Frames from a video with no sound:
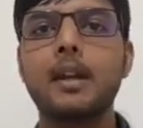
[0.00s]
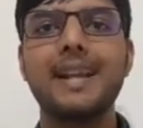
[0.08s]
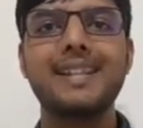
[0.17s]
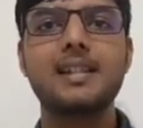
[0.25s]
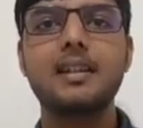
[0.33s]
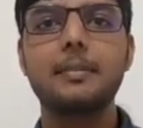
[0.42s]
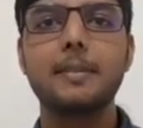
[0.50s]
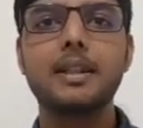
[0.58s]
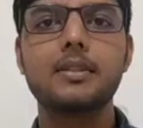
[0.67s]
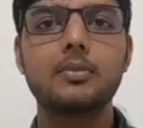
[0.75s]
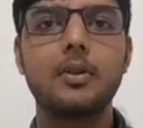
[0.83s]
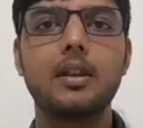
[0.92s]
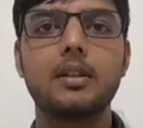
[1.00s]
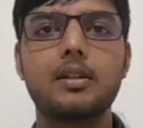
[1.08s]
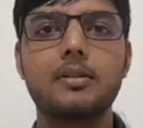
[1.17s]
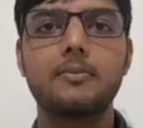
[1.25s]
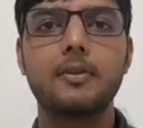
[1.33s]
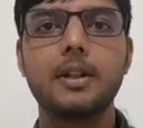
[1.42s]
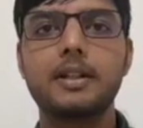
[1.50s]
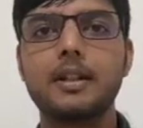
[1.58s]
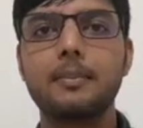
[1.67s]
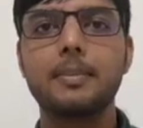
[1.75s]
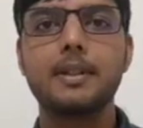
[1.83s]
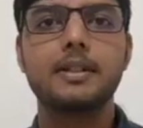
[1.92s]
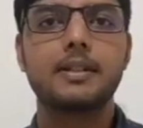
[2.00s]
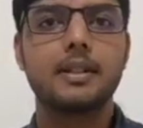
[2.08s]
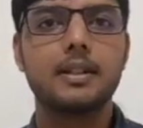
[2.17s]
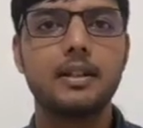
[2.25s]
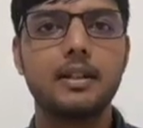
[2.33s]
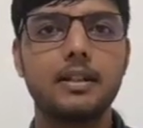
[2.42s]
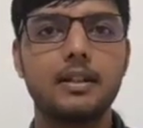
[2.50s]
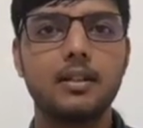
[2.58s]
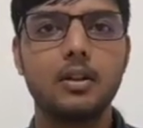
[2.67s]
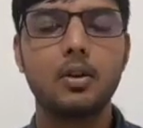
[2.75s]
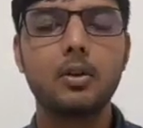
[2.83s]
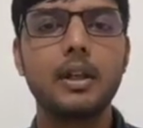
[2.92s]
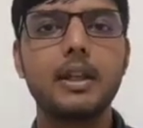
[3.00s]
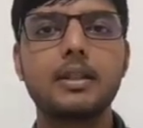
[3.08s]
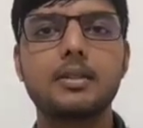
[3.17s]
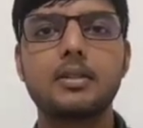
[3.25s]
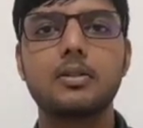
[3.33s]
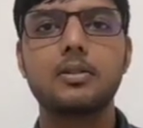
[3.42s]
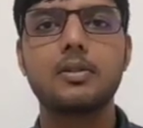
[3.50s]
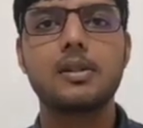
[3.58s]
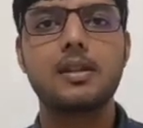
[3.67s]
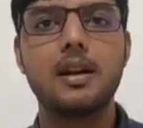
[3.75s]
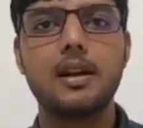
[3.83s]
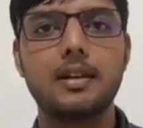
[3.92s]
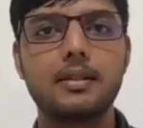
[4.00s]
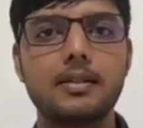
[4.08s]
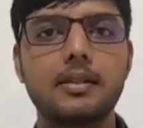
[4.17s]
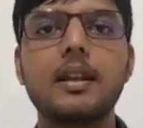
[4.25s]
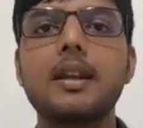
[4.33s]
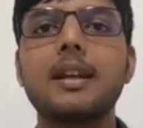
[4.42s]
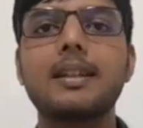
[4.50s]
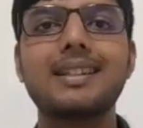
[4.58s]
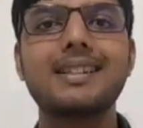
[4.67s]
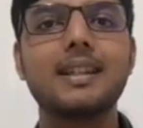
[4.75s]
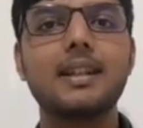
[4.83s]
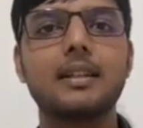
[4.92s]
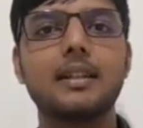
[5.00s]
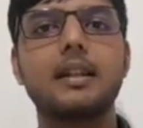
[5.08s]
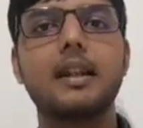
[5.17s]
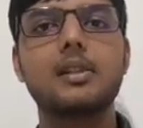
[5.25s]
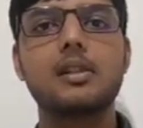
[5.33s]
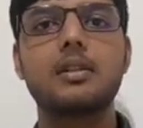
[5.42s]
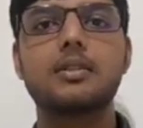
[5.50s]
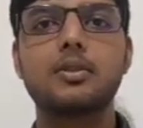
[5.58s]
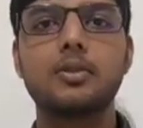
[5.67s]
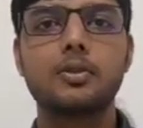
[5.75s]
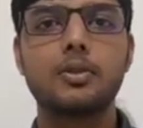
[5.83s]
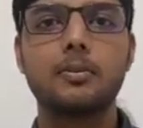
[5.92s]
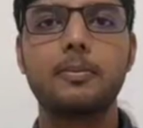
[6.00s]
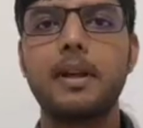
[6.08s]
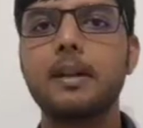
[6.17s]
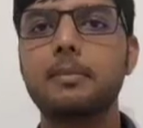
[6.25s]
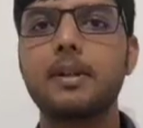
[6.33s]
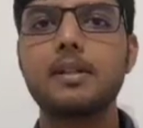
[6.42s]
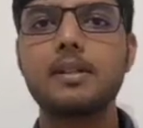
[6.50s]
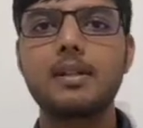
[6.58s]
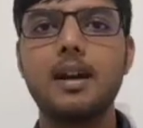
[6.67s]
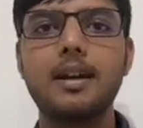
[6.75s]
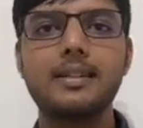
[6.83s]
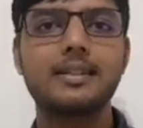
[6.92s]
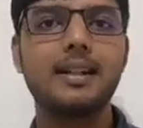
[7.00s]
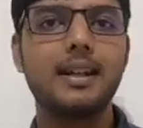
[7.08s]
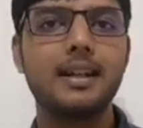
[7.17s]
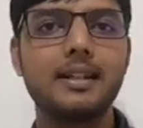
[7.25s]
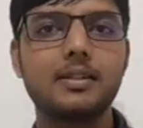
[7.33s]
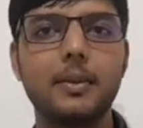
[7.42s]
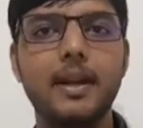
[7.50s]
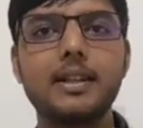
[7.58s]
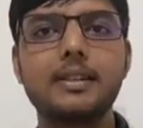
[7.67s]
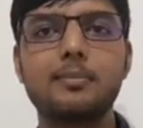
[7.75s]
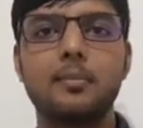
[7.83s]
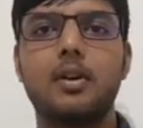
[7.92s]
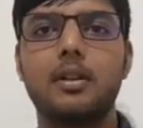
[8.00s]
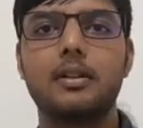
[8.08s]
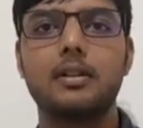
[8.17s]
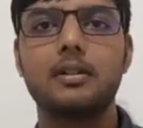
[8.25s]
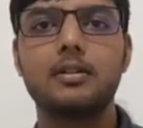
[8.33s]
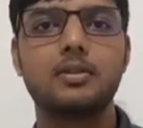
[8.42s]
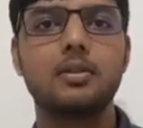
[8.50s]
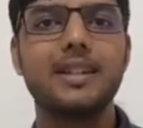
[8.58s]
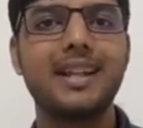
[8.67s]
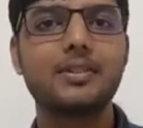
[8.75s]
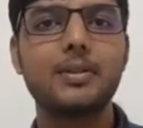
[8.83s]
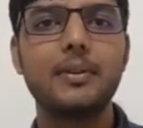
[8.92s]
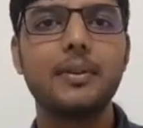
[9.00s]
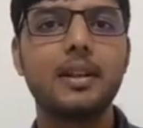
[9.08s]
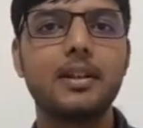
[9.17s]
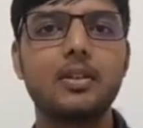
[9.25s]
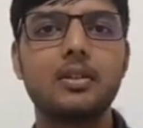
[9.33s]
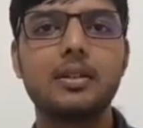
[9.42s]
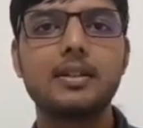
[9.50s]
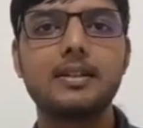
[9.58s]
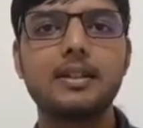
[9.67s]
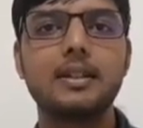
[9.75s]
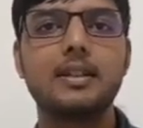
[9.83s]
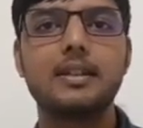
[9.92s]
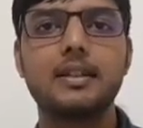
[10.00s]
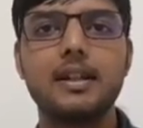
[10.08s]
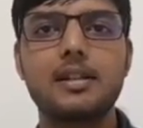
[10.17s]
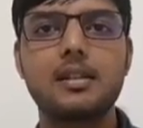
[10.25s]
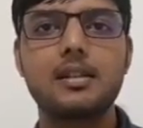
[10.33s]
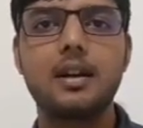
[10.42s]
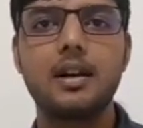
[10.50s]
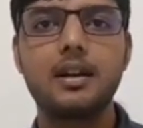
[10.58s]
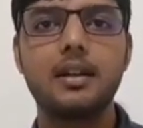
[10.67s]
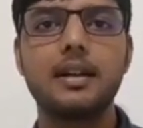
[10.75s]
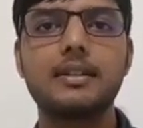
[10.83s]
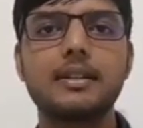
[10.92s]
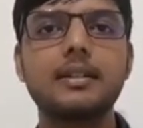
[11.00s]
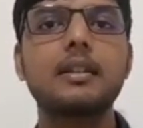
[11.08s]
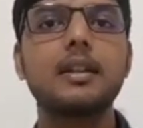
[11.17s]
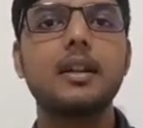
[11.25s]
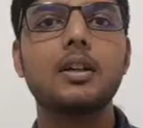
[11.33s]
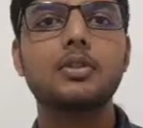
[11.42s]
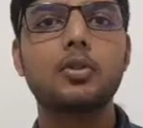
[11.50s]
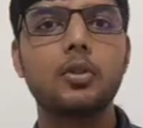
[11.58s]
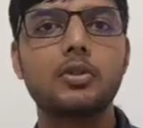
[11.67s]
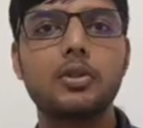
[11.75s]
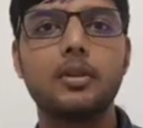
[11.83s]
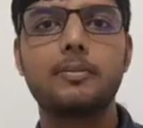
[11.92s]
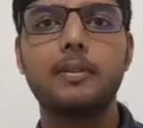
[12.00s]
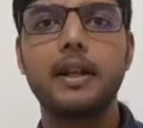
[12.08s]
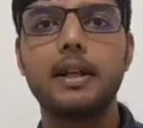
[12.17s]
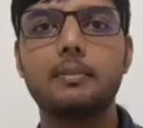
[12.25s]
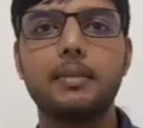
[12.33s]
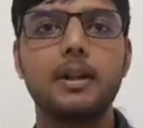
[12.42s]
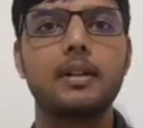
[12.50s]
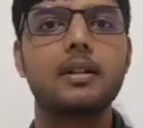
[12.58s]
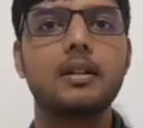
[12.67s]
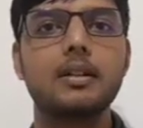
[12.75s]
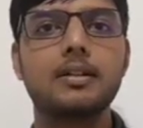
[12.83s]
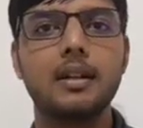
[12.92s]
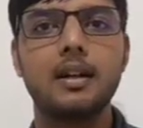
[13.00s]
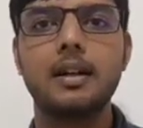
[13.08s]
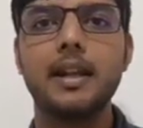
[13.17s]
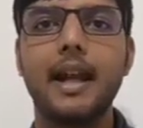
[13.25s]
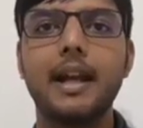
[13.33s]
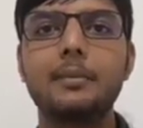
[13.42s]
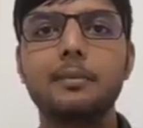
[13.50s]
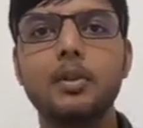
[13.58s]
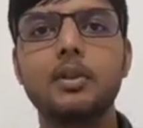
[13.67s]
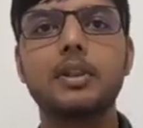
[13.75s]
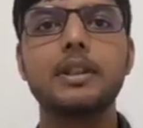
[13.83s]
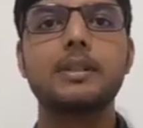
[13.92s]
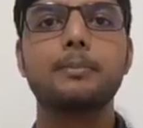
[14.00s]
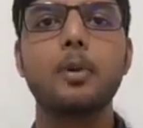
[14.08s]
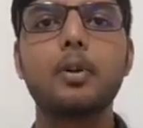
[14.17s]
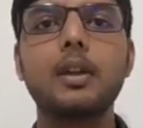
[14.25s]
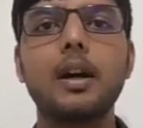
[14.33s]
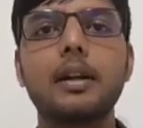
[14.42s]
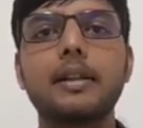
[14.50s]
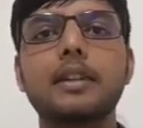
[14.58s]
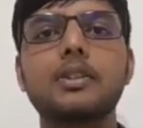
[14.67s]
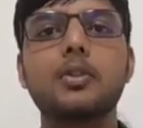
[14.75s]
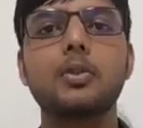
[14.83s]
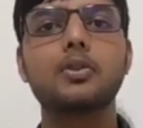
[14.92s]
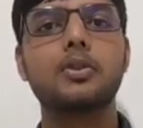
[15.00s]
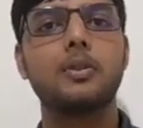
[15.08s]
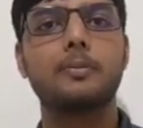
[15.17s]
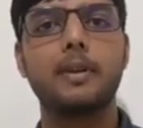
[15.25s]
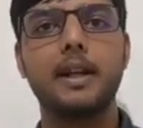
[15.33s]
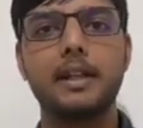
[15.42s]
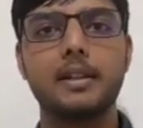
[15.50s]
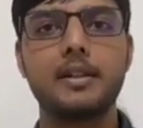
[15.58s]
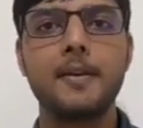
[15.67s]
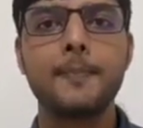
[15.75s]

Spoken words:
Natural means what? For example, sun. Okay, so stars, these are the natural source of light, but star's light is very small, so that's why we are not consider that star as a source of light, but sun and moon, these both are the source of light.